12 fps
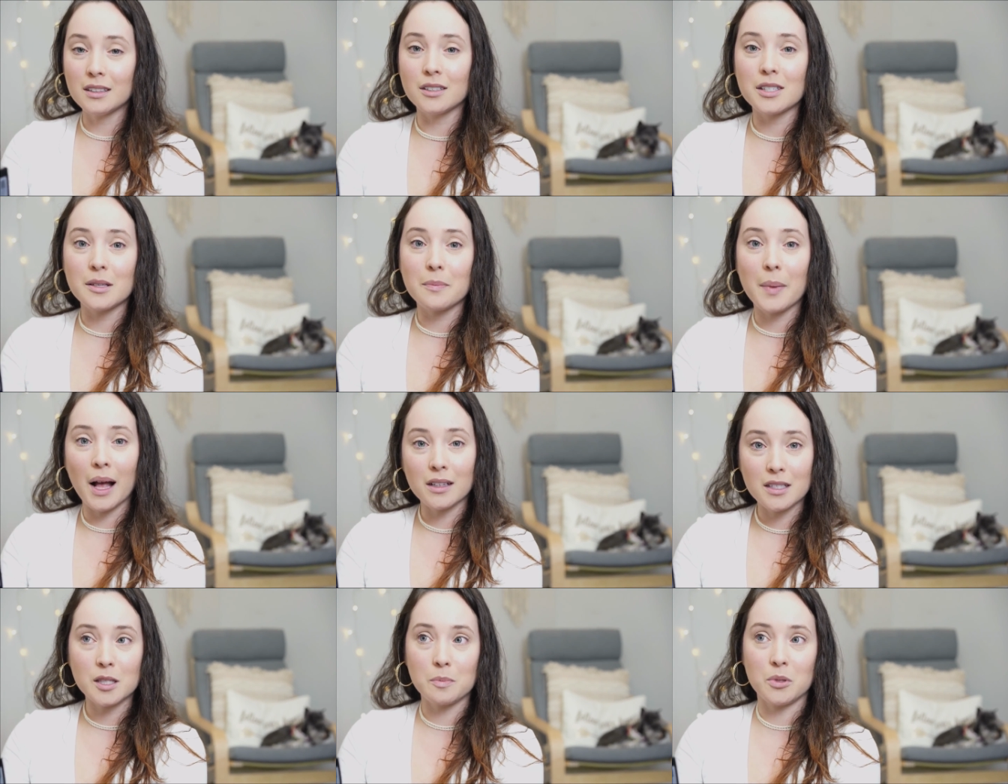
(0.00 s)
There's the
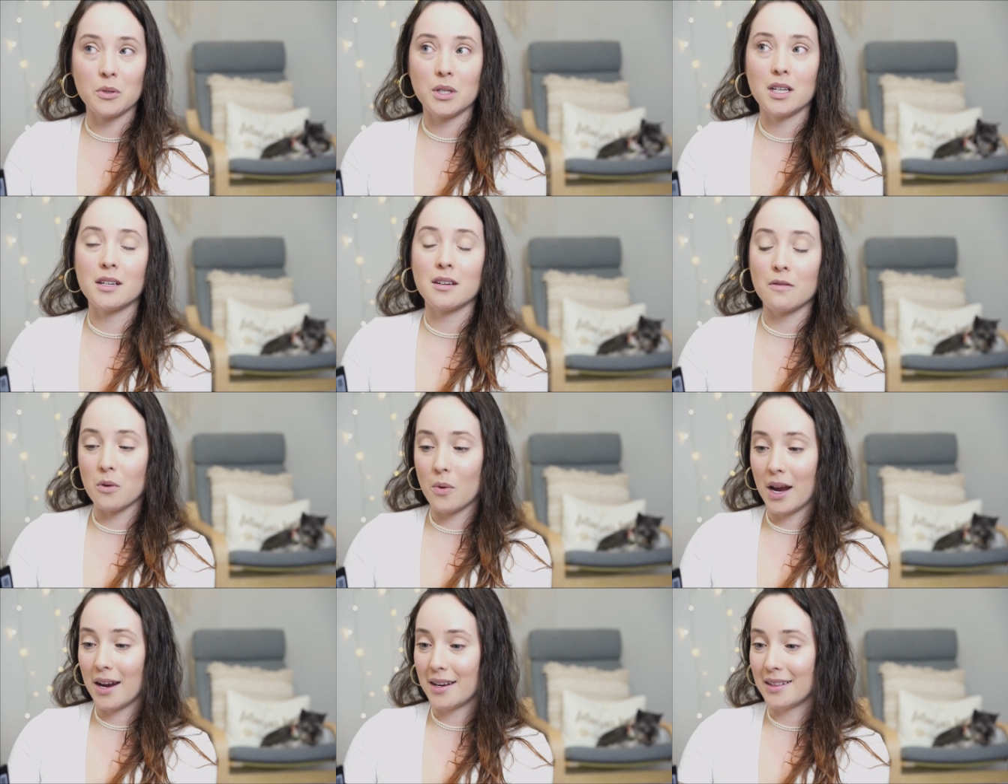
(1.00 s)
Balanced Beauty
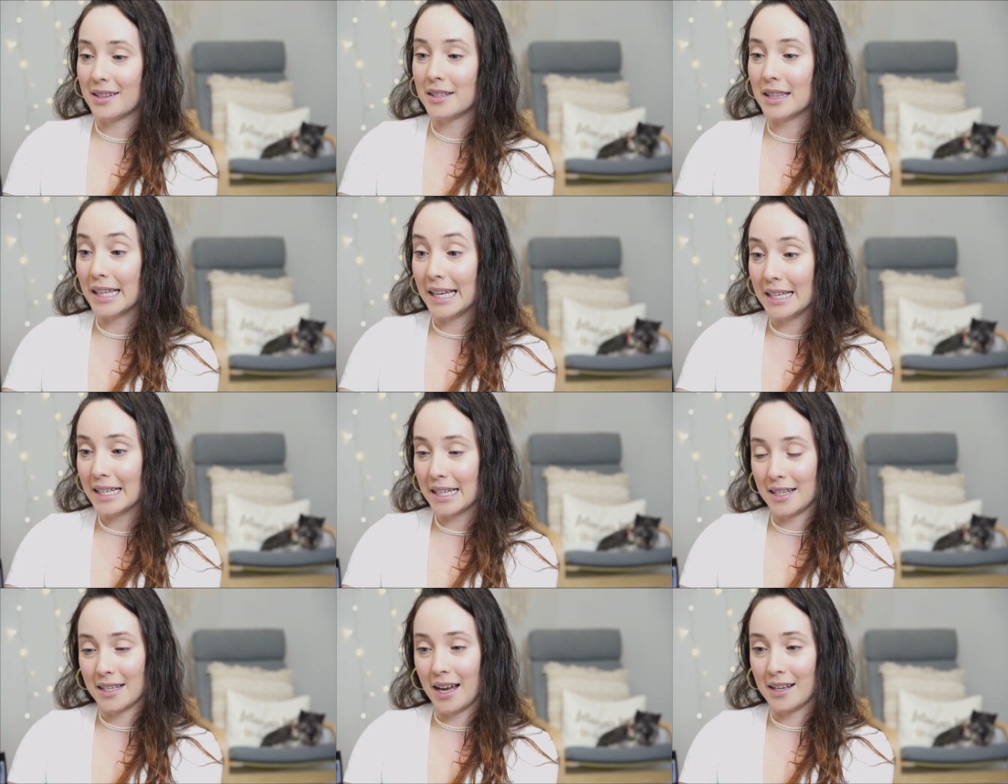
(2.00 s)
giveaway. The link,
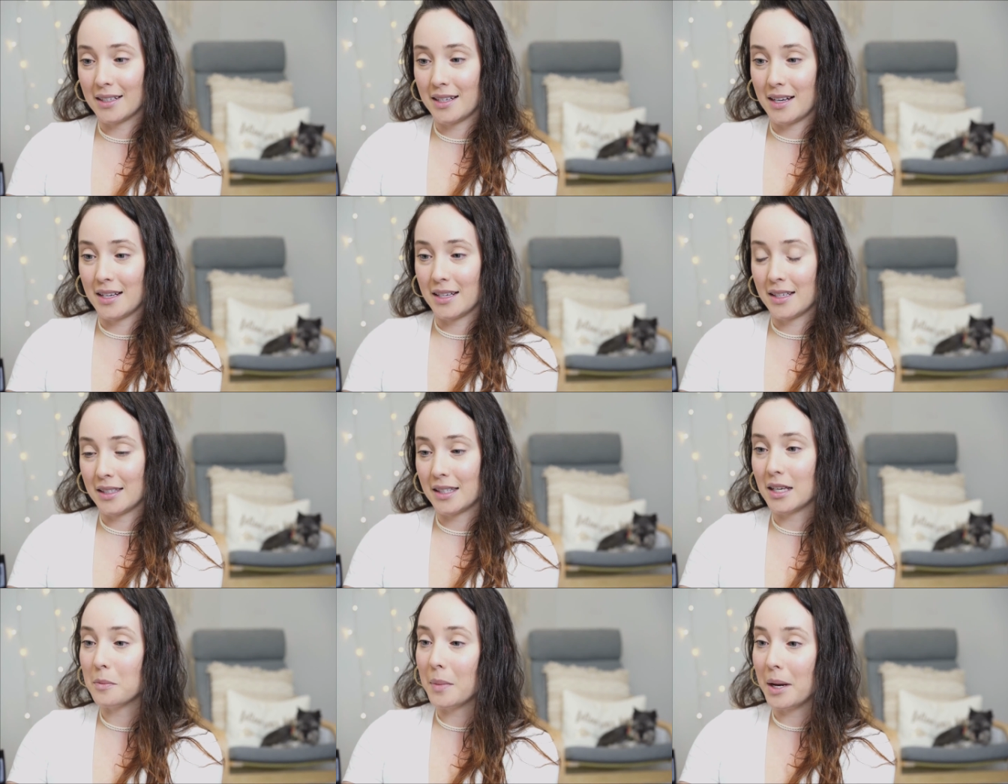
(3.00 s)
again, is
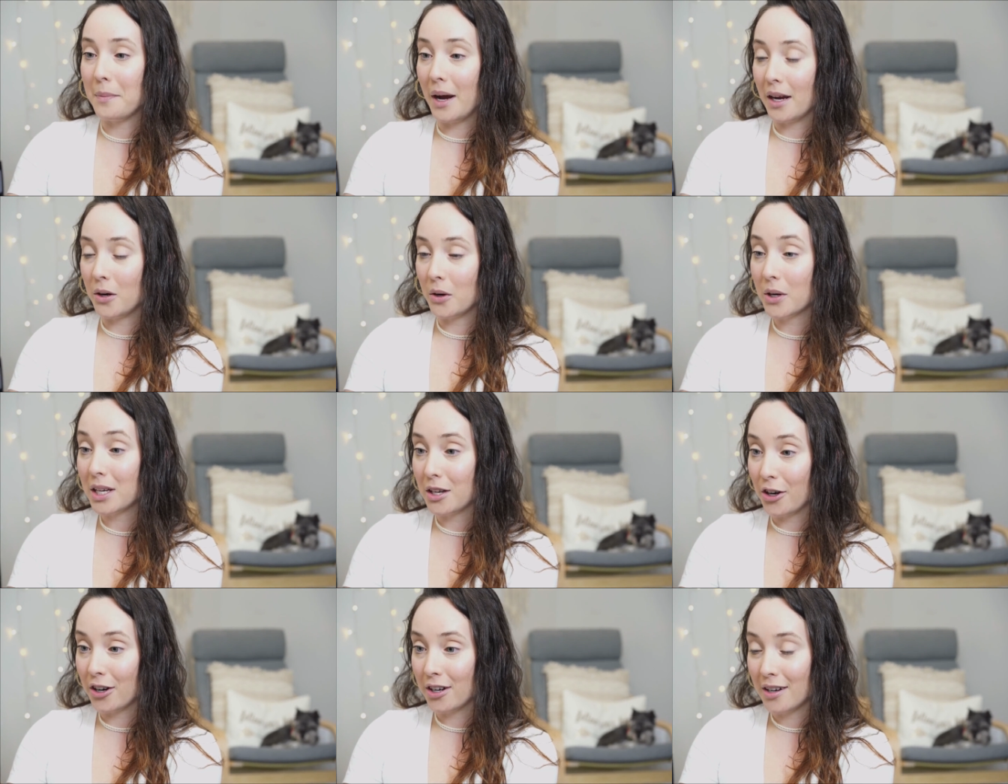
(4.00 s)
in my bio
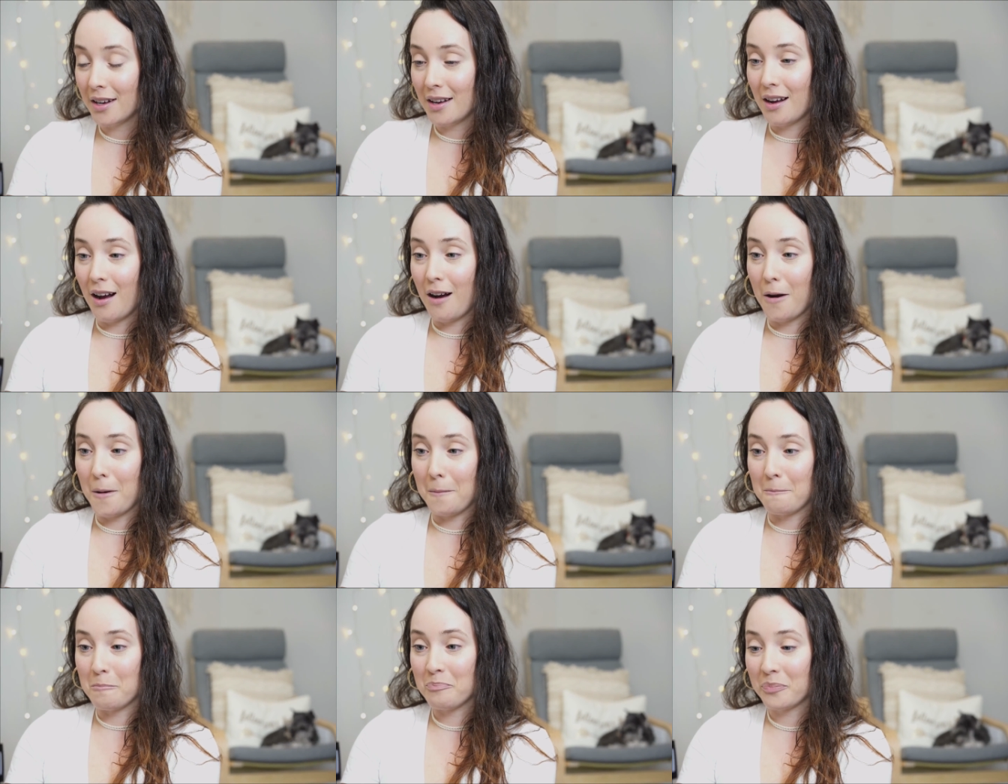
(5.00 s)
here
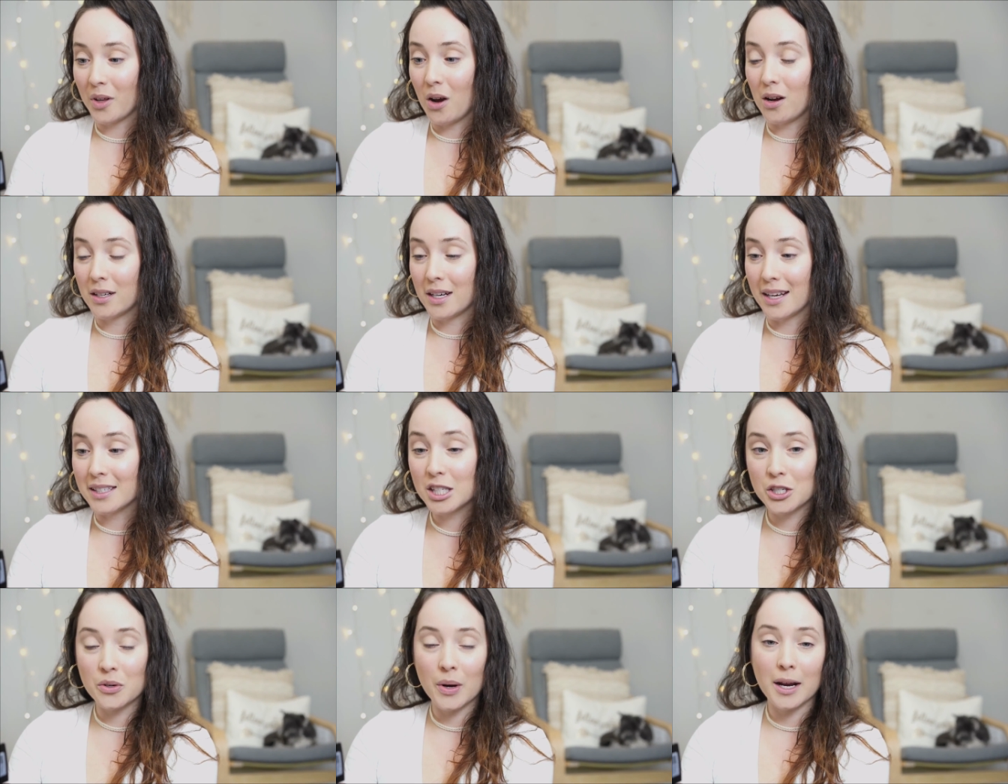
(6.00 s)
on
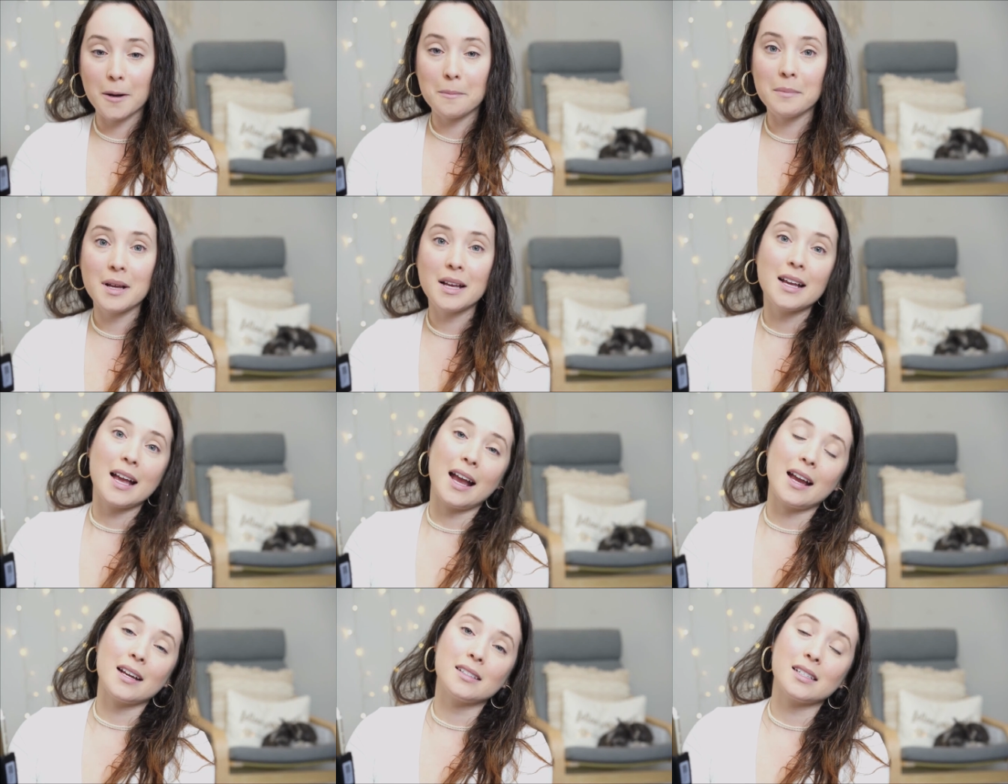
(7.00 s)
Instagram,
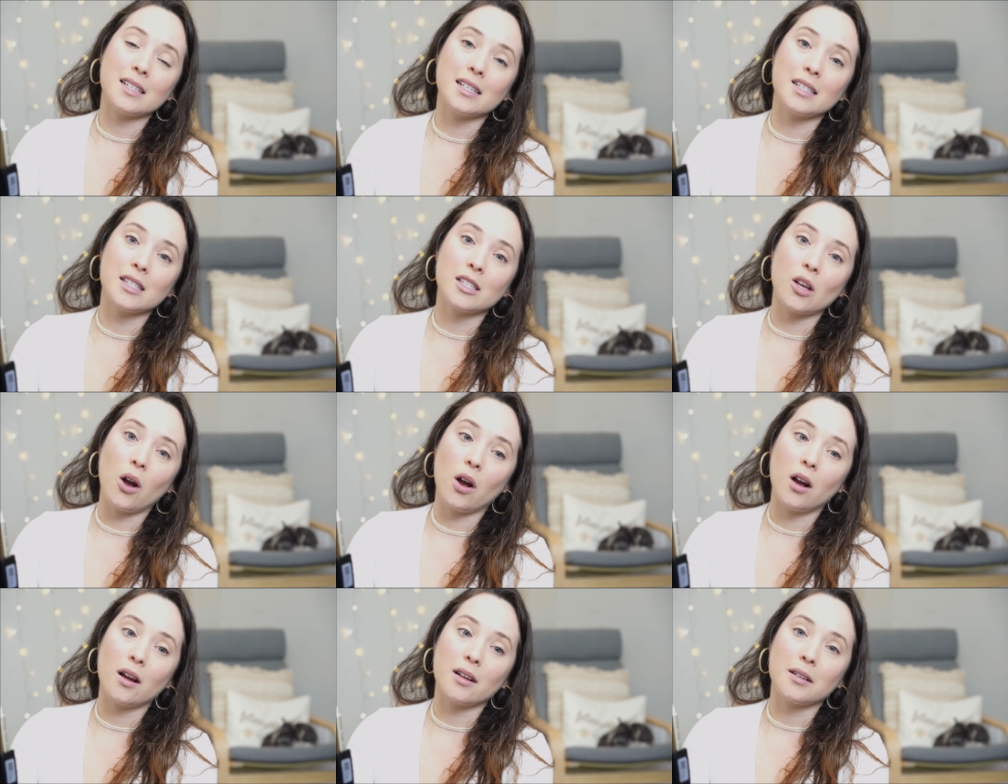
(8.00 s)
and it's
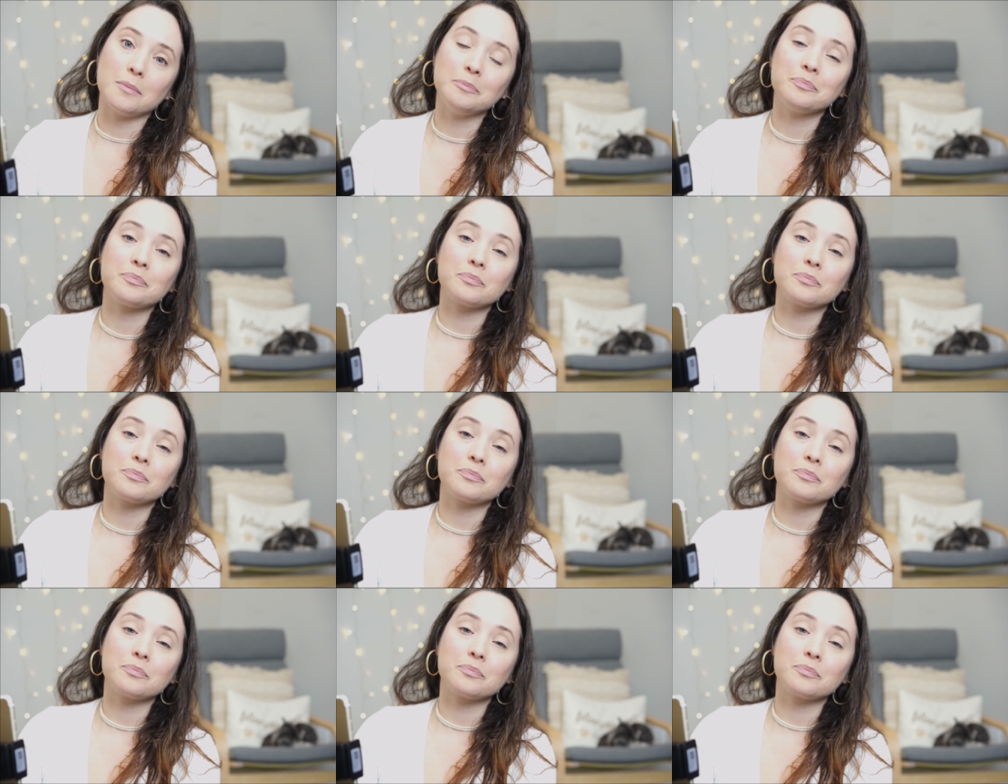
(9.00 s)
on